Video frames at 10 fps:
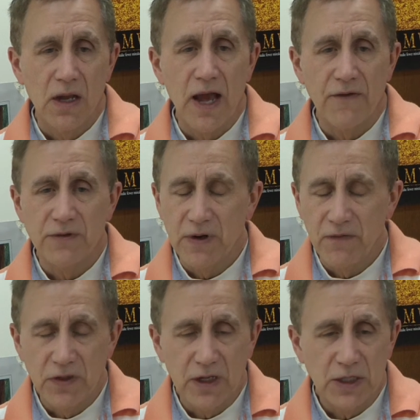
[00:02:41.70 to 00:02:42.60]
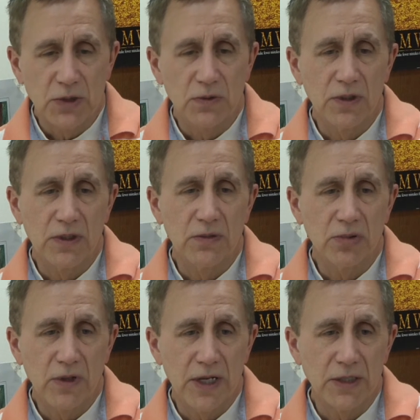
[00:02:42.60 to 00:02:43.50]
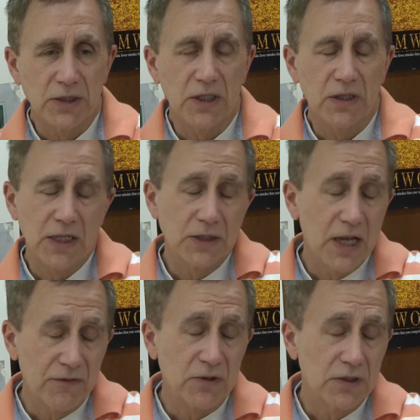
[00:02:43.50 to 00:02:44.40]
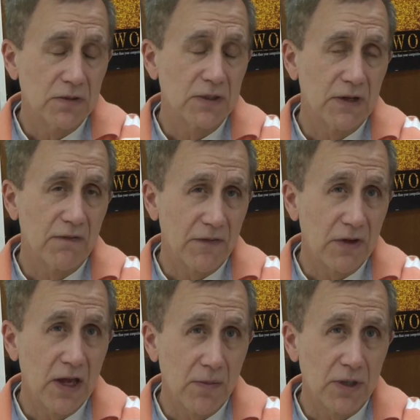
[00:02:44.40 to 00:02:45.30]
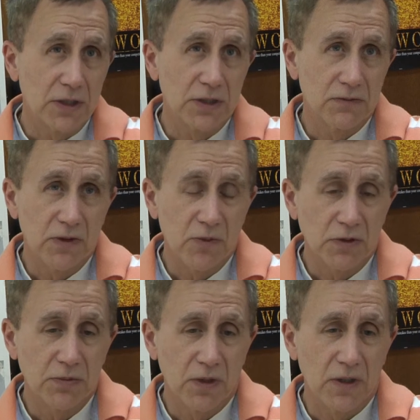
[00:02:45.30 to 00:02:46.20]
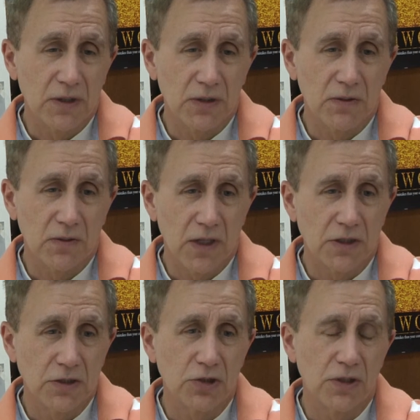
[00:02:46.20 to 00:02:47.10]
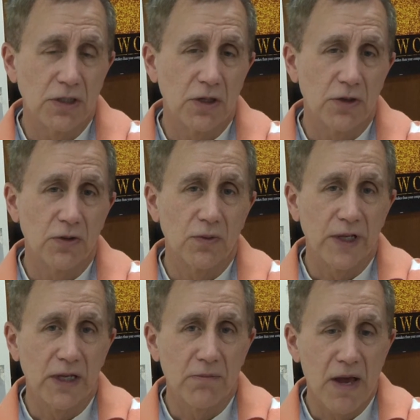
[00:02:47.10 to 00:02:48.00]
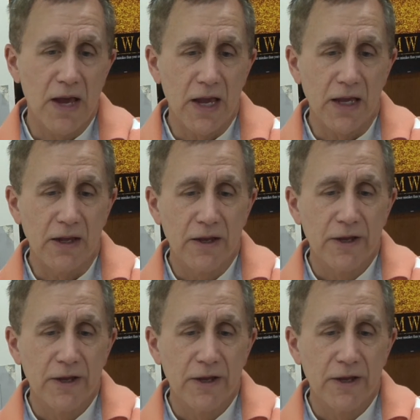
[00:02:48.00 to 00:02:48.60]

after everything is sorted and placed, and that's after students have left campus for the most part. So it's usually the third week in May.